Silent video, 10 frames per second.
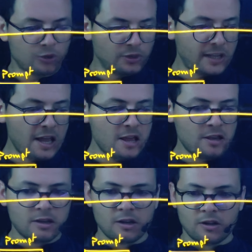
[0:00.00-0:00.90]

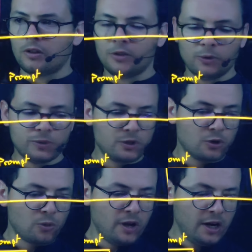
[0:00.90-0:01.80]
contain the user
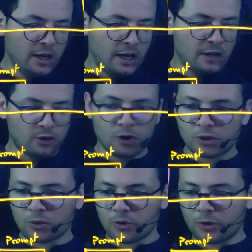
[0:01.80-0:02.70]
query and
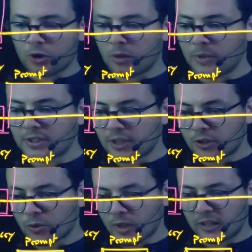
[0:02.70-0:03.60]
also the documents
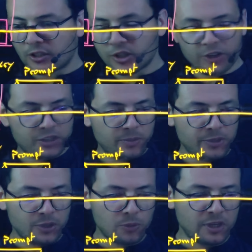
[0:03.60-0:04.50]
so that
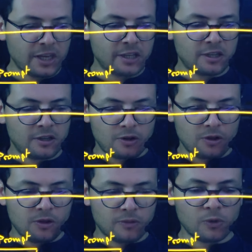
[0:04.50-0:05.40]
ChatGPT will get
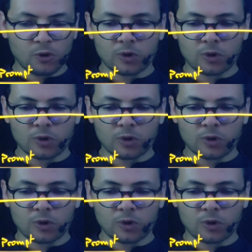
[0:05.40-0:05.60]
the full